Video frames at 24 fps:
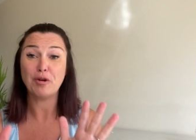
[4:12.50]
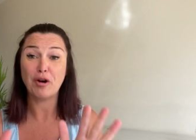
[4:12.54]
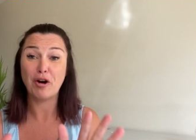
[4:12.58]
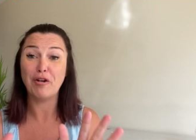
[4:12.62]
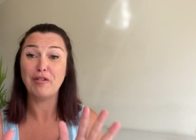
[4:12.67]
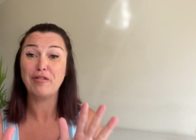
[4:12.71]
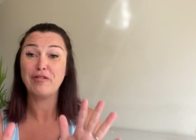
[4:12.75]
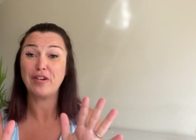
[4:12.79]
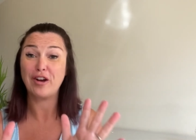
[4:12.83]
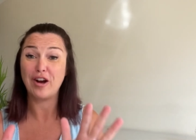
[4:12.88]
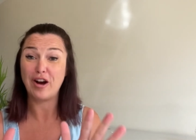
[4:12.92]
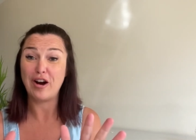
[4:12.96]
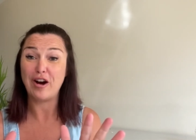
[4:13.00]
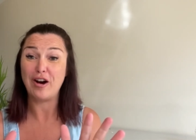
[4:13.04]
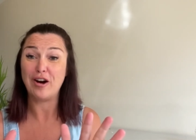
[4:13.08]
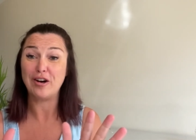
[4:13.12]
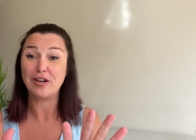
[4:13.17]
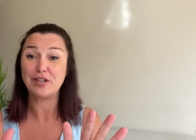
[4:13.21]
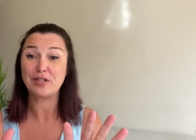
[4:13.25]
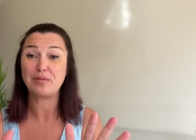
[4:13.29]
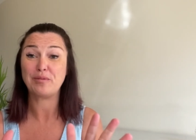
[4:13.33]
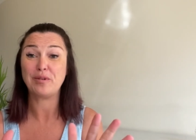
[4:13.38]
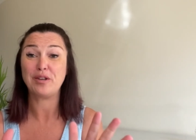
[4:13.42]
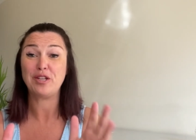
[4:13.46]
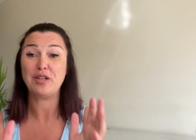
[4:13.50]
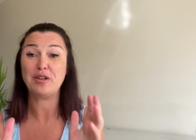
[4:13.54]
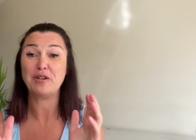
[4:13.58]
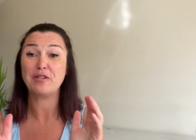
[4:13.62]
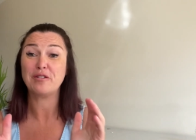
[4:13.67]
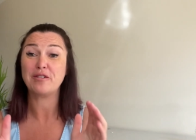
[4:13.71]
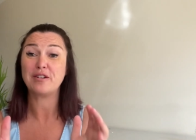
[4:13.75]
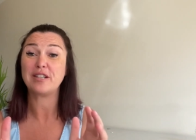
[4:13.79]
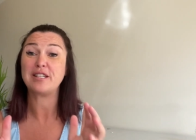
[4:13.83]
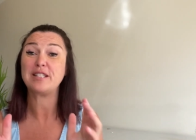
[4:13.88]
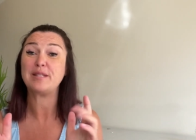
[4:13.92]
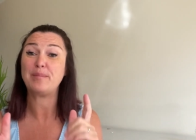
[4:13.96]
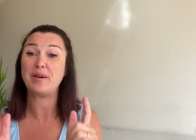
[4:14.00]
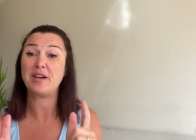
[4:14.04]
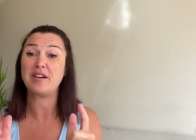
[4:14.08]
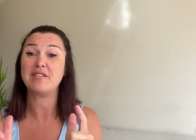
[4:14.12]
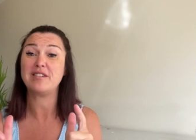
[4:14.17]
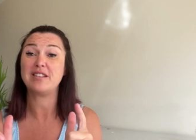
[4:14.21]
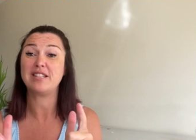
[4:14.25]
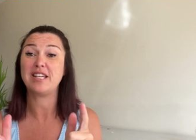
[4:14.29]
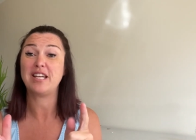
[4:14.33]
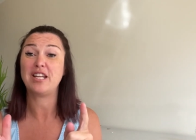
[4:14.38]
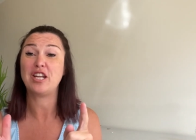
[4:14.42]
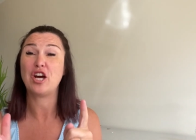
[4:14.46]
off guard when you're
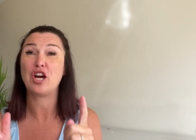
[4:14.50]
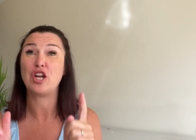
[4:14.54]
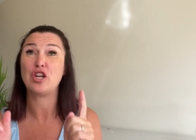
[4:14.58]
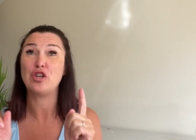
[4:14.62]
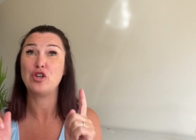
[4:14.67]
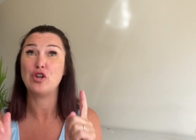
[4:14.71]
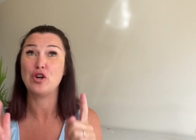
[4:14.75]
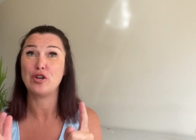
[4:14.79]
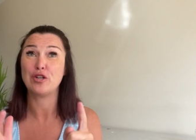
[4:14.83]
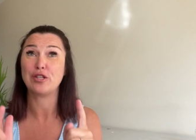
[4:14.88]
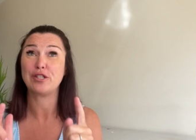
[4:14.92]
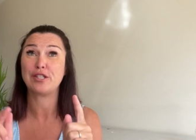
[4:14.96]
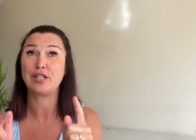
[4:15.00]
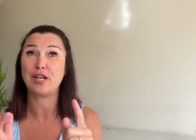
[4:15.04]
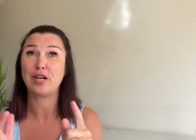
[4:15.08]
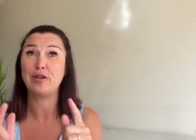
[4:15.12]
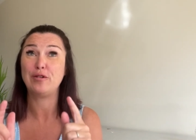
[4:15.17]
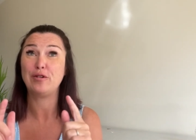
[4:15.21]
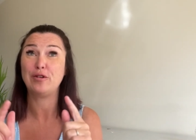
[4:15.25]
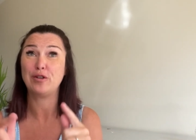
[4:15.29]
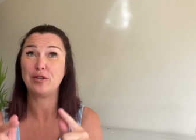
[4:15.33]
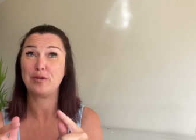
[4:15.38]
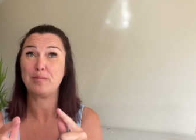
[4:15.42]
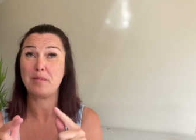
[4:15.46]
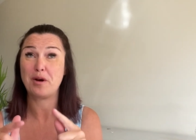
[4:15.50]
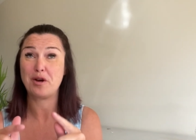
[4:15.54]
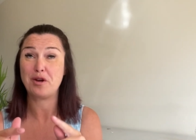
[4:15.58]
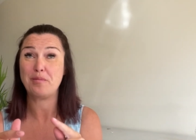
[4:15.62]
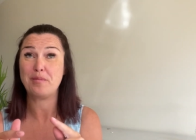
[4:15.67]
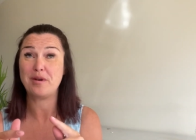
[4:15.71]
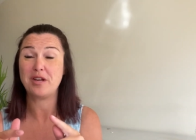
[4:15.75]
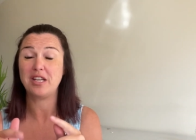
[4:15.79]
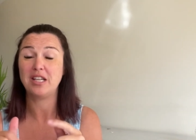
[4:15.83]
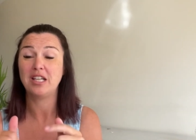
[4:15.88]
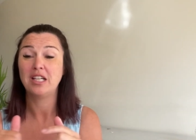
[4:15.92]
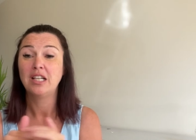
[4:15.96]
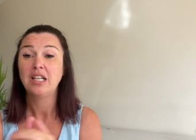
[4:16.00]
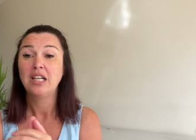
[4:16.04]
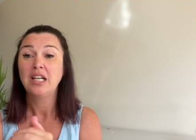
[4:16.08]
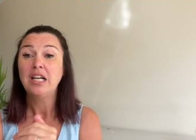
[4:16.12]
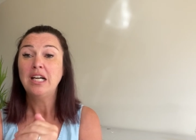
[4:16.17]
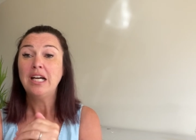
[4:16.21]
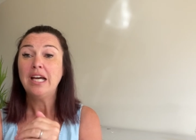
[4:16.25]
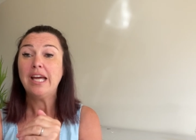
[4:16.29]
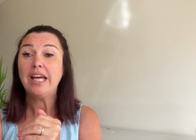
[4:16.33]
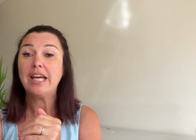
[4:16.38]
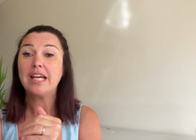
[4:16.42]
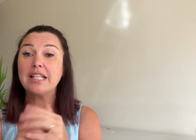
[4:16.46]
experiencing a not so good moment.
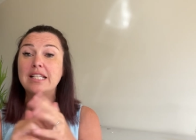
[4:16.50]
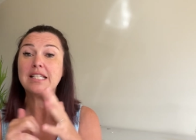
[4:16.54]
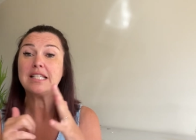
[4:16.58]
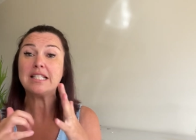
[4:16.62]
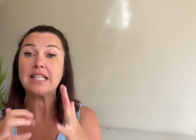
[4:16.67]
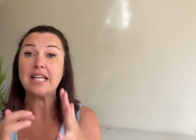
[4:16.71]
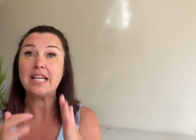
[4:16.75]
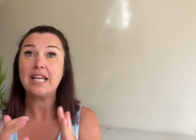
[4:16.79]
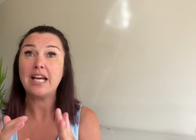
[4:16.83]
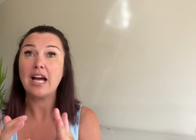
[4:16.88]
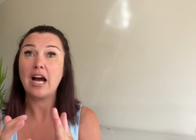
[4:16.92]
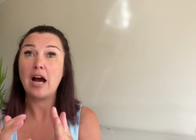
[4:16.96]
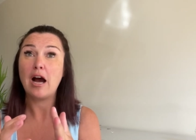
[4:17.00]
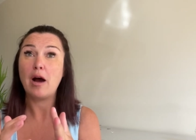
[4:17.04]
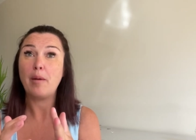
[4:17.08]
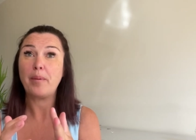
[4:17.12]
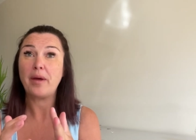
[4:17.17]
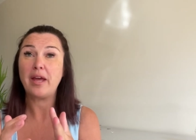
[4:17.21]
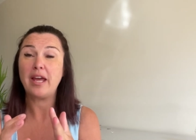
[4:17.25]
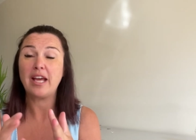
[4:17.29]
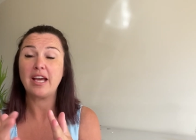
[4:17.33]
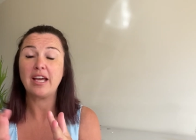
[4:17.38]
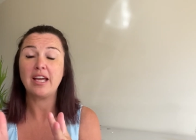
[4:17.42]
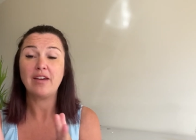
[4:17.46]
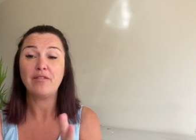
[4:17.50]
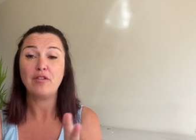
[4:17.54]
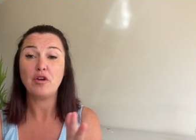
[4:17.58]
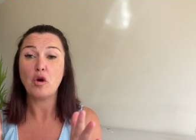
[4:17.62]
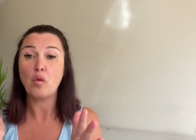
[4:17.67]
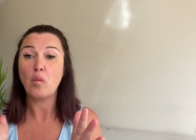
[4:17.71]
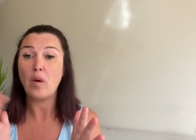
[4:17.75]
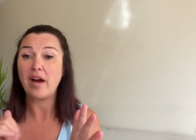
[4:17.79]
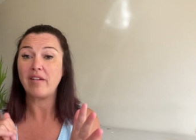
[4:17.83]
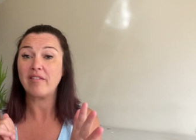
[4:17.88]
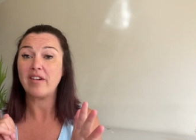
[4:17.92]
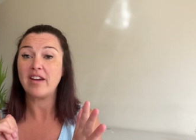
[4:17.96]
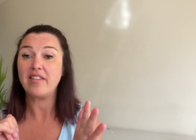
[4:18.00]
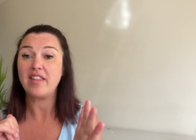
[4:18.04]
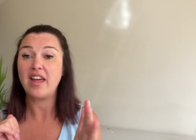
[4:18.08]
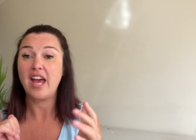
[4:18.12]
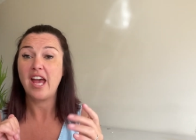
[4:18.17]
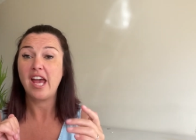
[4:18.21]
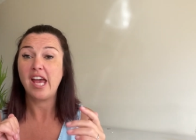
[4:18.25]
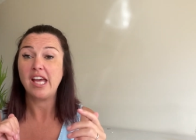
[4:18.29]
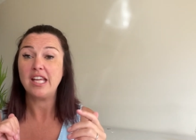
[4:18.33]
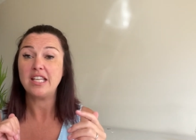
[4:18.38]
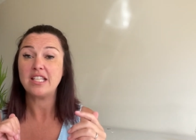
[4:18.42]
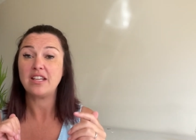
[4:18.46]
It can sneak up, it can give you a whack round the
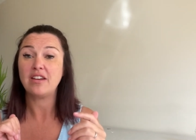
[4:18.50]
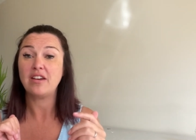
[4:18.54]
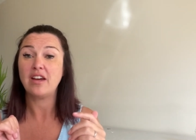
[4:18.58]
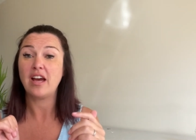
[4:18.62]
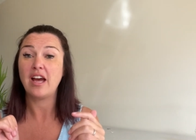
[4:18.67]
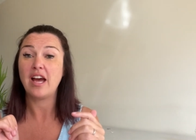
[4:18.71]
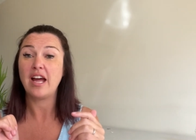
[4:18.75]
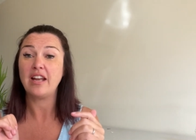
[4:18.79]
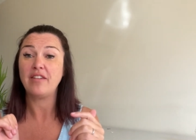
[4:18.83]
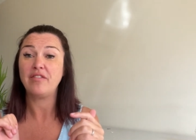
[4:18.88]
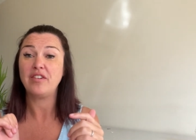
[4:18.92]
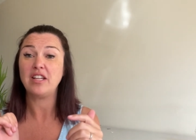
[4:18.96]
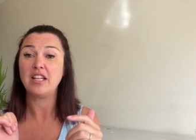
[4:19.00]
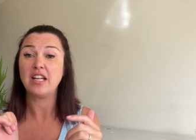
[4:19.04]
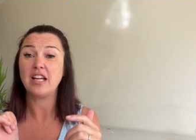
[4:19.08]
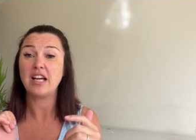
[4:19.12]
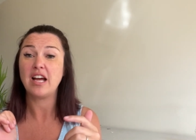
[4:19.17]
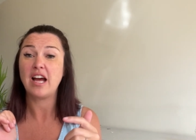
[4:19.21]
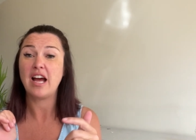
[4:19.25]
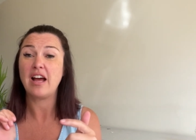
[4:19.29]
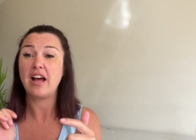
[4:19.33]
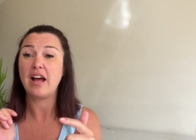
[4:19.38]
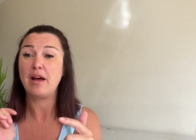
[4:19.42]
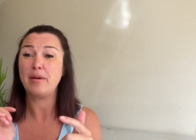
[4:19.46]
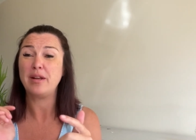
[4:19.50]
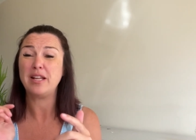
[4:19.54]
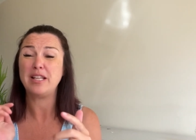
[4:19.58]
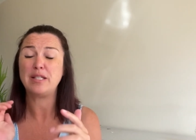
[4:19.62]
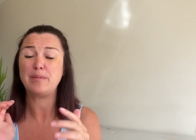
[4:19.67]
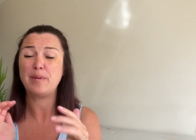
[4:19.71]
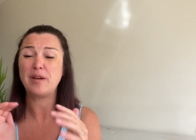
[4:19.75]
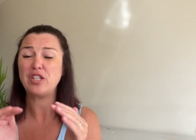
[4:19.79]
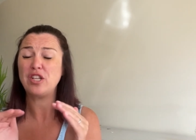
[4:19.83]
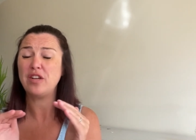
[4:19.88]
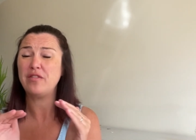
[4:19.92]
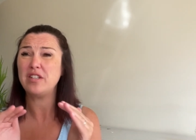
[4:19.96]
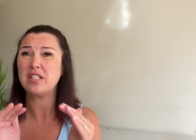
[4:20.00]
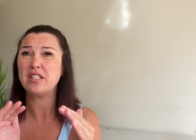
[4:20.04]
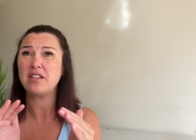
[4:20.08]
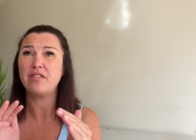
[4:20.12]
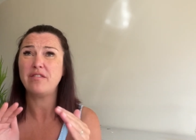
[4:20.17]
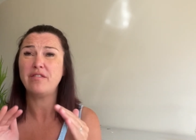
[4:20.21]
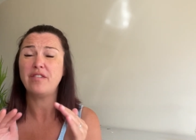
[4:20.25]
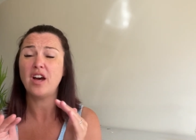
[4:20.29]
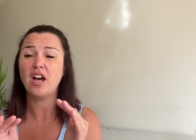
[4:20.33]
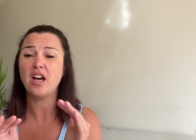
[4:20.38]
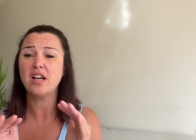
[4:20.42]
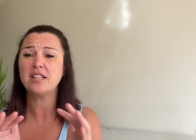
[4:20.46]
head, and if it, uh, um, especially if it's the
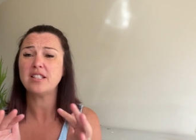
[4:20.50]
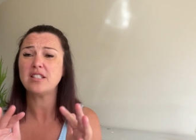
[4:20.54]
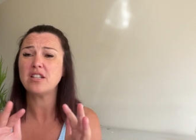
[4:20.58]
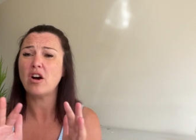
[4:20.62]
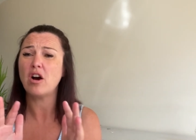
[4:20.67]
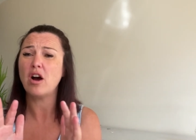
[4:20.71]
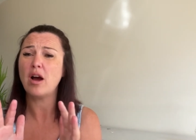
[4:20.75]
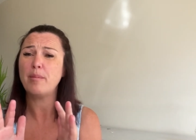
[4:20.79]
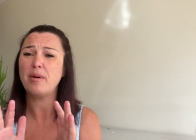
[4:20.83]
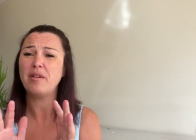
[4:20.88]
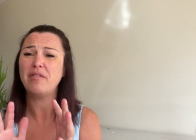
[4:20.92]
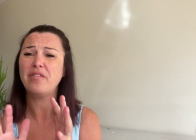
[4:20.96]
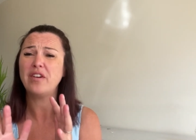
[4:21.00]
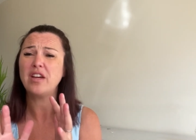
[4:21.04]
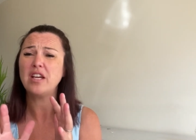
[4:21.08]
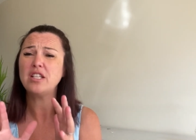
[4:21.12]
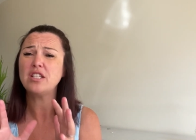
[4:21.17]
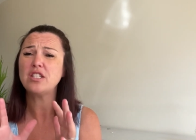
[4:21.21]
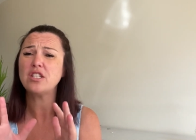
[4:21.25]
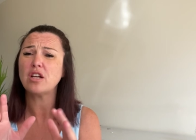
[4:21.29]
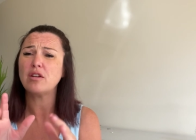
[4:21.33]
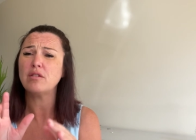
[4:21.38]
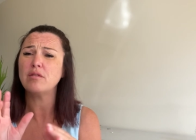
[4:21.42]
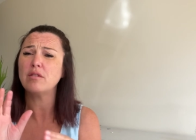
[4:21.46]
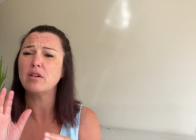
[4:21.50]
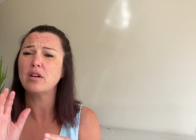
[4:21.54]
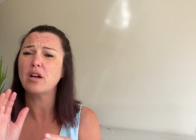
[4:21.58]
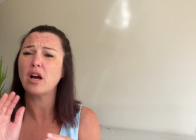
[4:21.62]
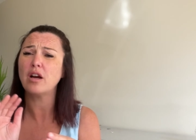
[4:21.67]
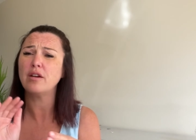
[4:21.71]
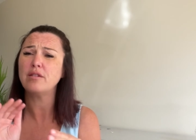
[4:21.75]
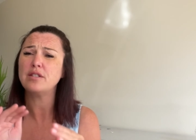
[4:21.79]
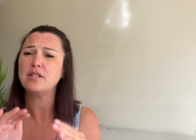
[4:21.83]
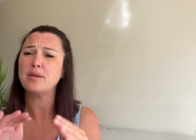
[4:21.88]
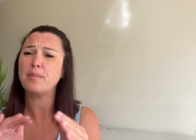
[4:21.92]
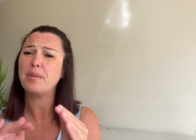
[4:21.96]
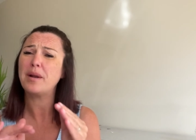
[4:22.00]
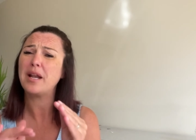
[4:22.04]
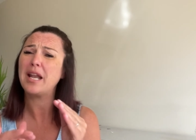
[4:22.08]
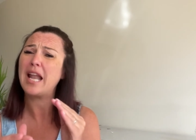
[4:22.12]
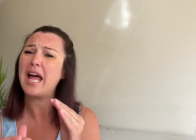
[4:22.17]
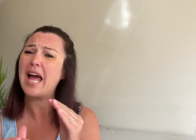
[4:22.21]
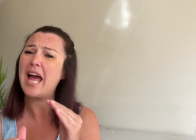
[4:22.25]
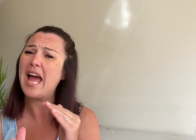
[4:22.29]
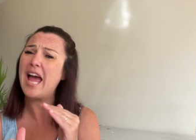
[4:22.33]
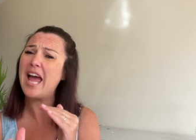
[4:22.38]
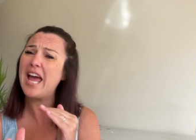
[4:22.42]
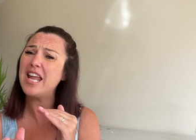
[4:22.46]
first time, if things don't go to
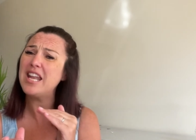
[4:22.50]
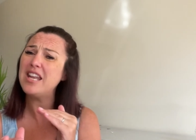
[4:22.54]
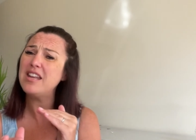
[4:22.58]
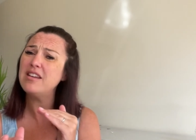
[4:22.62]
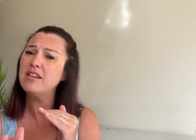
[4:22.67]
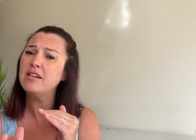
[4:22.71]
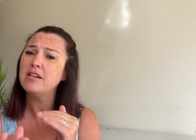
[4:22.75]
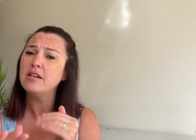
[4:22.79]
plan.